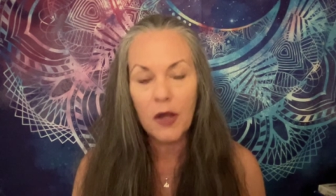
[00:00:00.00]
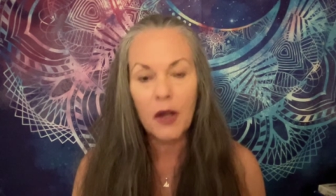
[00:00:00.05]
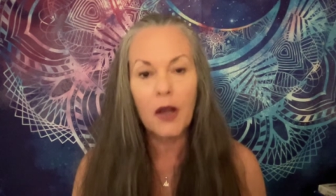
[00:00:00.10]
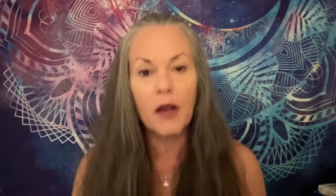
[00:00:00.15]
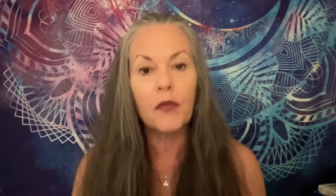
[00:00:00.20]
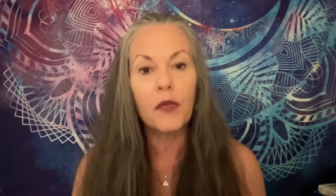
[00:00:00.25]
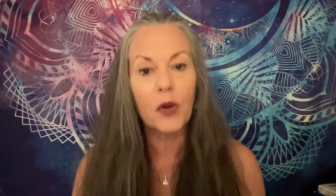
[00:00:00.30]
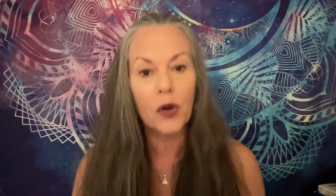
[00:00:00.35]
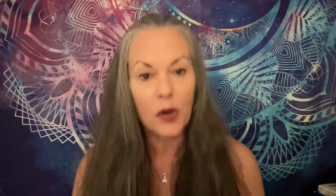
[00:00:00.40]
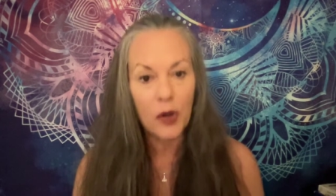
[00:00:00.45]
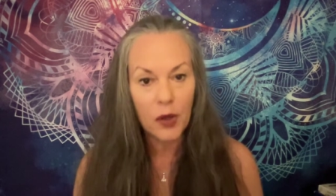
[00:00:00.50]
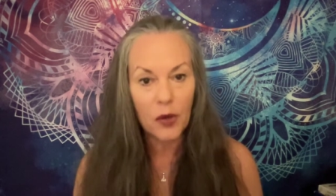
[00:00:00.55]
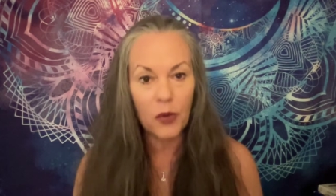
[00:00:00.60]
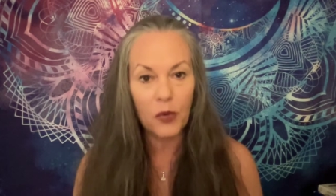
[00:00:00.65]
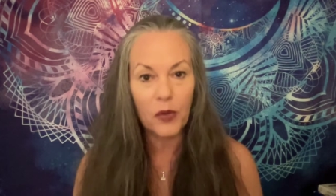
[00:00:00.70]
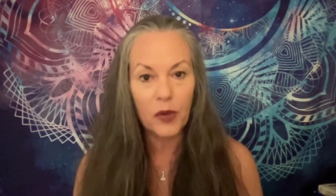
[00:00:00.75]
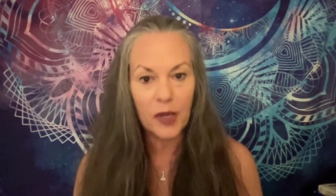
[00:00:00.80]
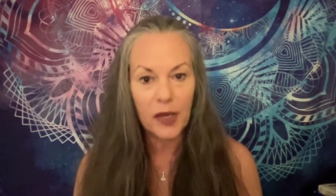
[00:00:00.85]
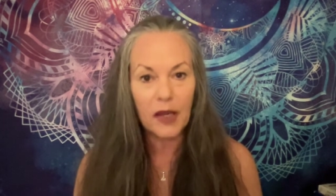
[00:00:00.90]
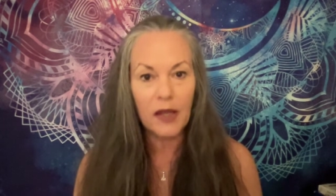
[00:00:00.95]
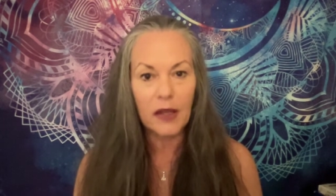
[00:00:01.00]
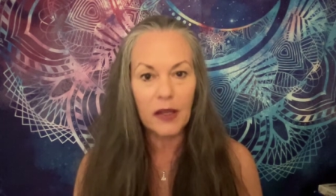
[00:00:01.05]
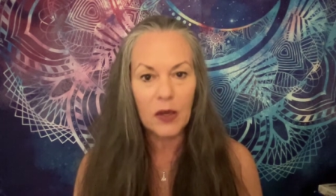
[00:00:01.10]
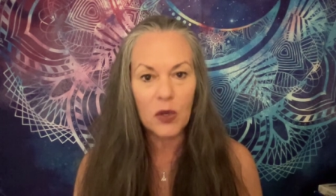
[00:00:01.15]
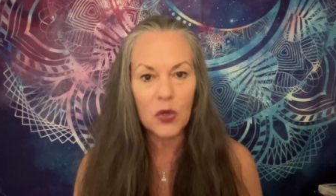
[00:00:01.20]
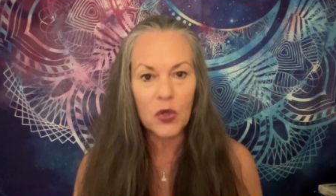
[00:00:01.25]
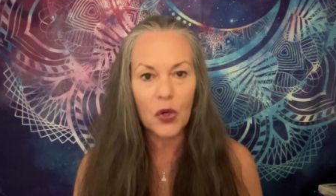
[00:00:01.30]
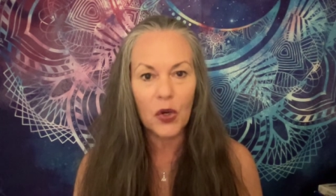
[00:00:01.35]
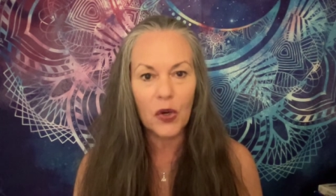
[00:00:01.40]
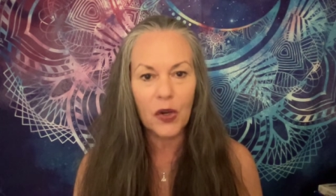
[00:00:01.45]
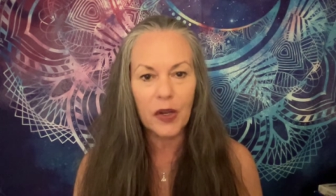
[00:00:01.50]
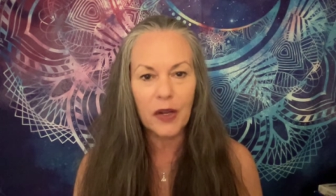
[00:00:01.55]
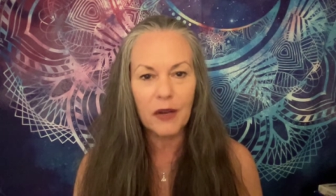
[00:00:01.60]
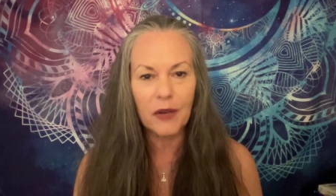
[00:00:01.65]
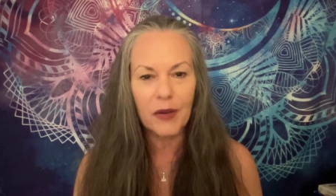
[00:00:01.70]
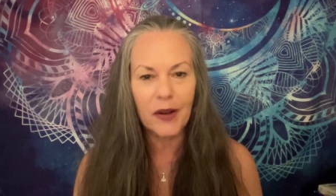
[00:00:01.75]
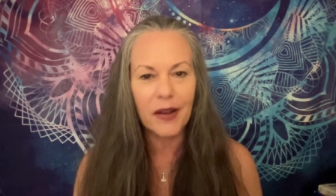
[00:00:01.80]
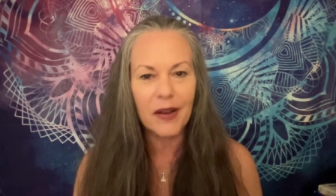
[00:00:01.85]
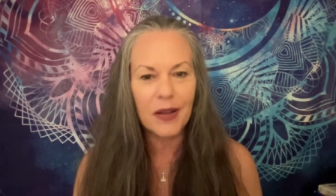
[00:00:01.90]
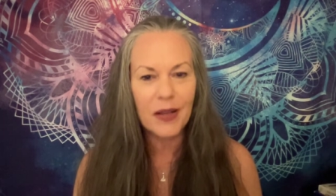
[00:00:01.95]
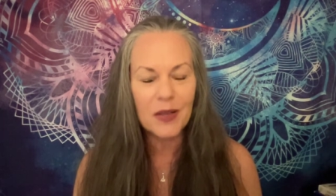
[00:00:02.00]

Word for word: of your own healing journey, right?